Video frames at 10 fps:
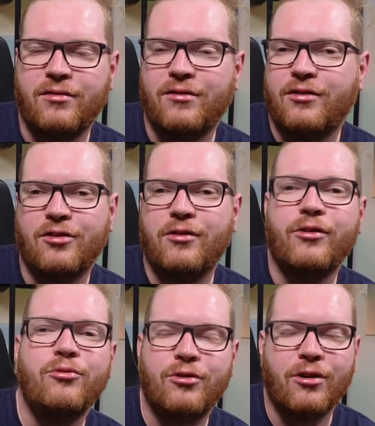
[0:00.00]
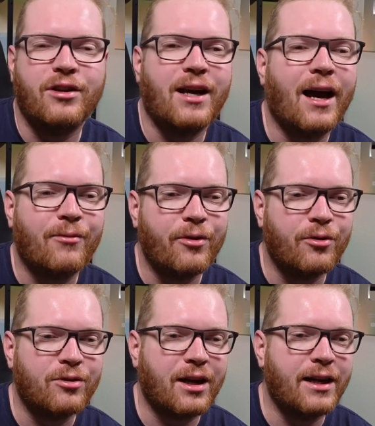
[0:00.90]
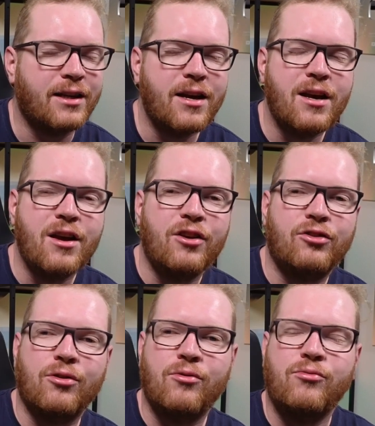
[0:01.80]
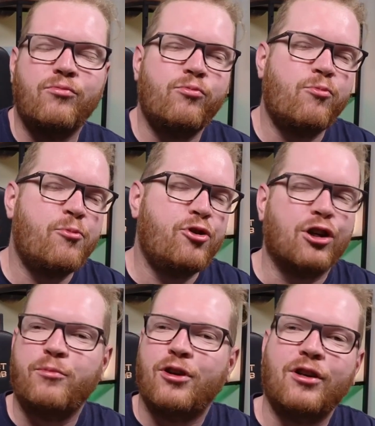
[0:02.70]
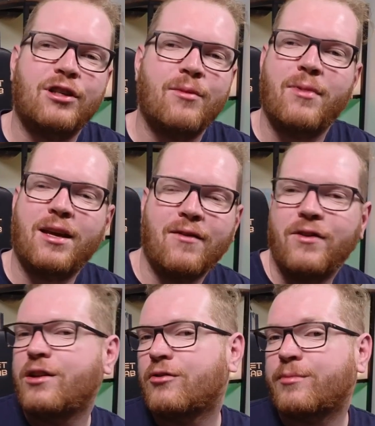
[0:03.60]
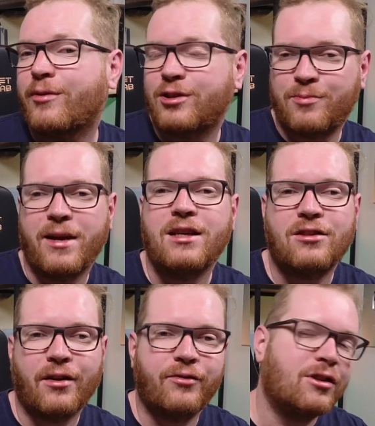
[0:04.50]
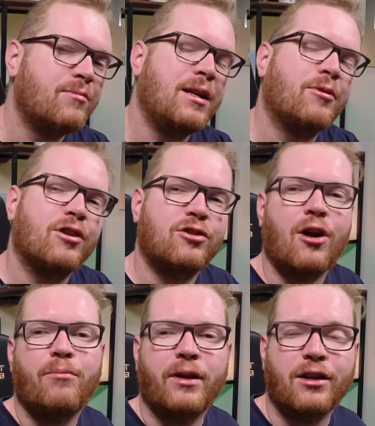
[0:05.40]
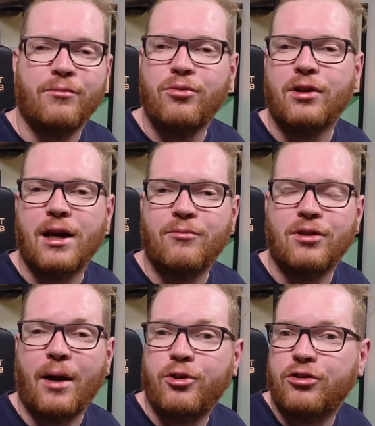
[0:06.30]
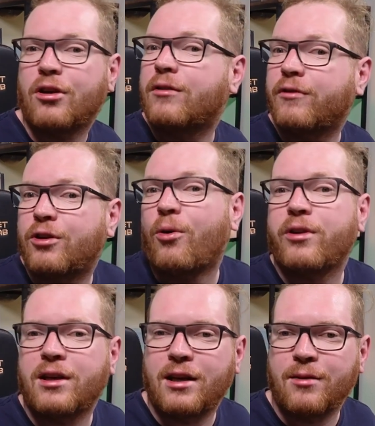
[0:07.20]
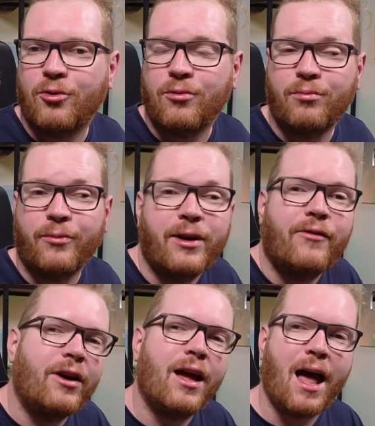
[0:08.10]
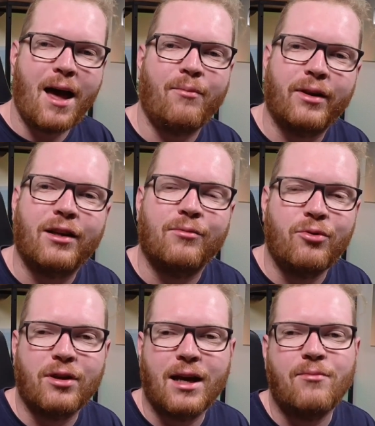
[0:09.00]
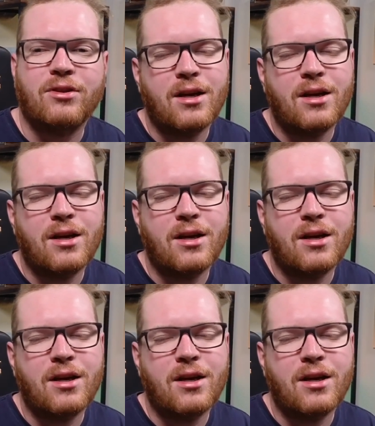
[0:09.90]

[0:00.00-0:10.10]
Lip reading: just lose contact with those guys. So just because I'm making videos about space stuff doesn't mean I'm gonna stop playing computer games. I'm just not recording it anymore. But whenever I am playing computer games,